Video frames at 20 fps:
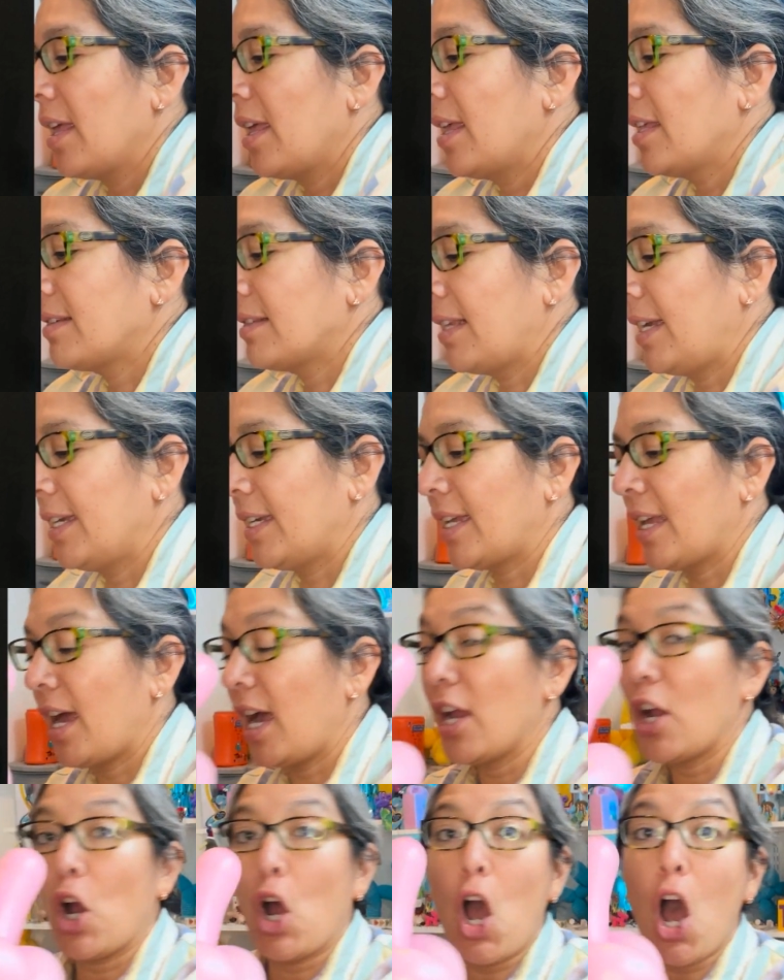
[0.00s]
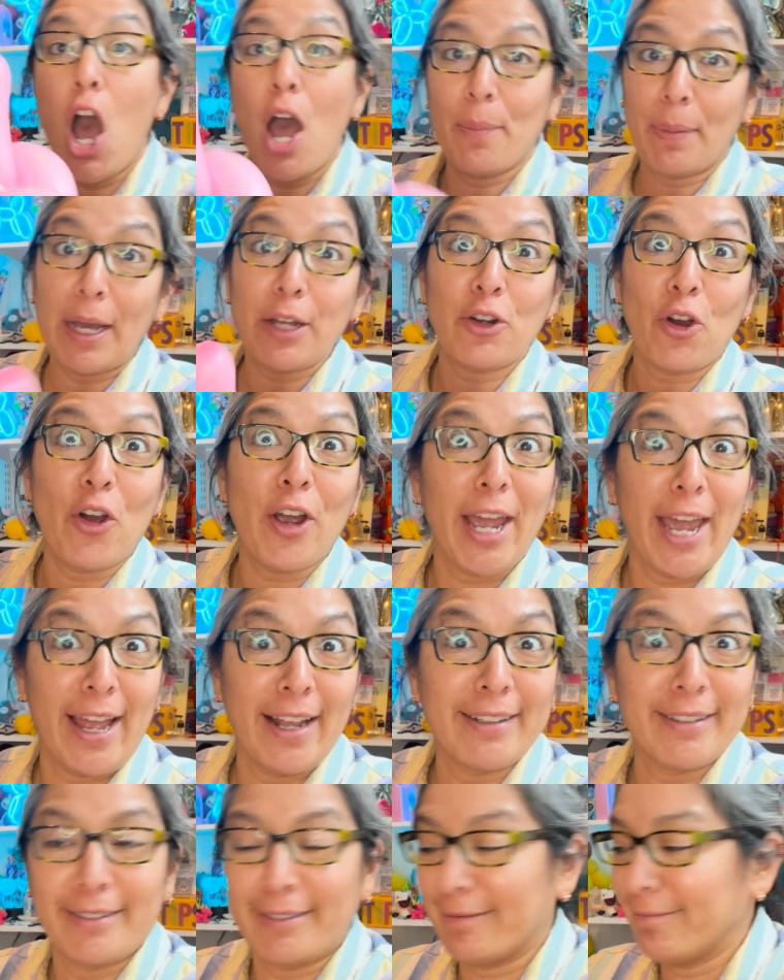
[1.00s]
It's like, I hope I don't
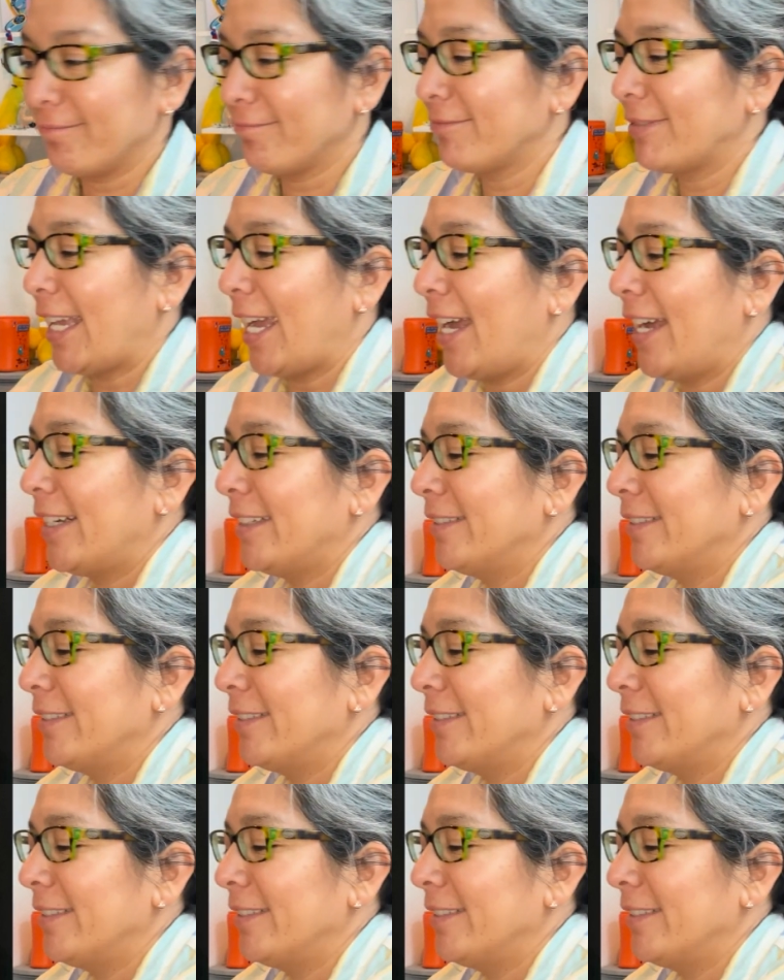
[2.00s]
get the